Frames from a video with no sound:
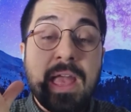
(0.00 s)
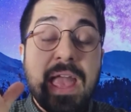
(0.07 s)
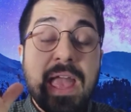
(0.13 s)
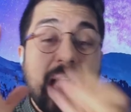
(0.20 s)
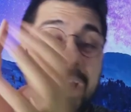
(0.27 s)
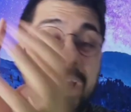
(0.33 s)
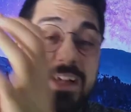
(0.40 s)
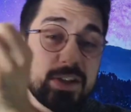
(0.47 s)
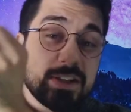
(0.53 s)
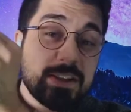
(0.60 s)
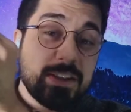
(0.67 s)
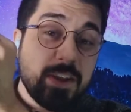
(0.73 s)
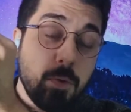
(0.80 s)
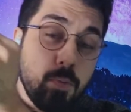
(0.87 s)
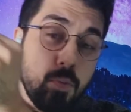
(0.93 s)
As
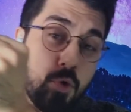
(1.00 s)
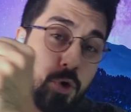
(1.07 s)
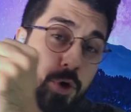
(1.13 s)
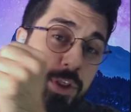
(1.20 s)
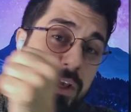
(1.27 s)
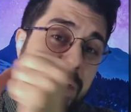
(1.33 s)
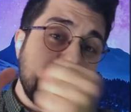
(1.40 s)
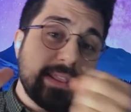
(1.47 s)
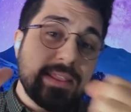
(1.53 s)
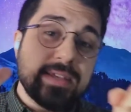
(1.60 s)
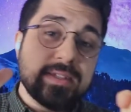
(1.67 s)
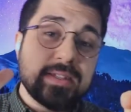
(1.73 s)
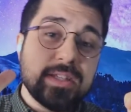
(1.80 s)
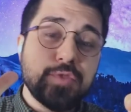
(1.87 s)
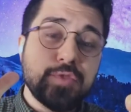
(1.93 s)
the more you get
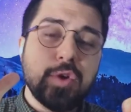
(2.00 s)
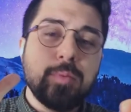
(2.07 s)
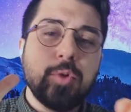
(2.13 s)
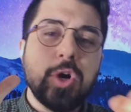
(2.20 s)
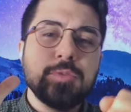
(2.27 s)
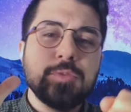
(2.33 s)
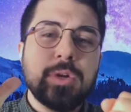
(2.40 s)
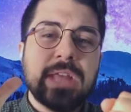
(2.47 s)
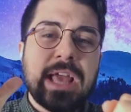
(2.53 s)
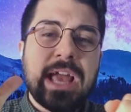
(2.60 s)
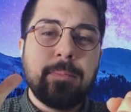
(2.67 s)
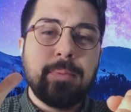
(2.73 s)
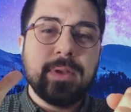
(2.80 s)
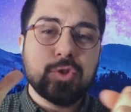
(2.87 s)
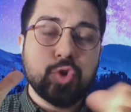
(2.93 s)
distance from God, what
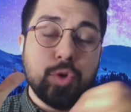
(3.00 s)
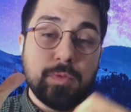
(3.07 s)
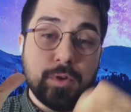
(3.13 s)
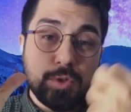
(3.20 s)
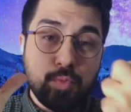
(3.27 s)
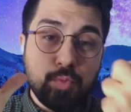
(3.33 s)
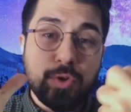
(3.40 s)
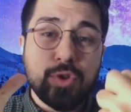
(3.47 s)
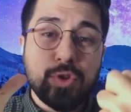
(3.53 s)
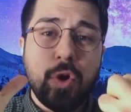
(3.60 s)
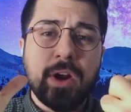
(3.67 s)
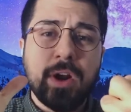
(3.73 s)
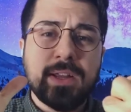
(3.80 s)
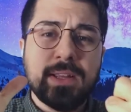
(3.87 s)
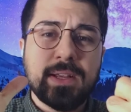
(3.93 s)
happens? There's more
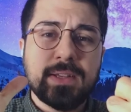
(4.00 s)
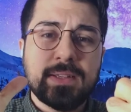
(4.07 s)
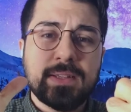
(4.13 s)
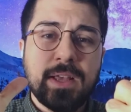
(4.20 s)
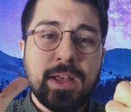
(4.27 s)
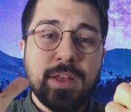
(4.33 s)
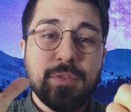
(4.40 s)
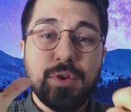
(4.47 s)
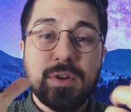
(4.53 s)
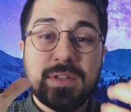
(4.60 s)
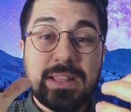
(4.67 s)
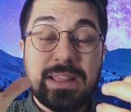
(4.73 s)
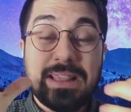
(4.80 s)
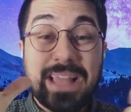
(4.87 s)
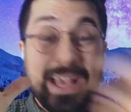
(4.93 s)
darkness. There's
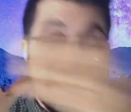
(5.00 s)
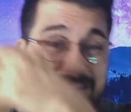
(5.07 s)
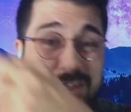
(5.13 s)
less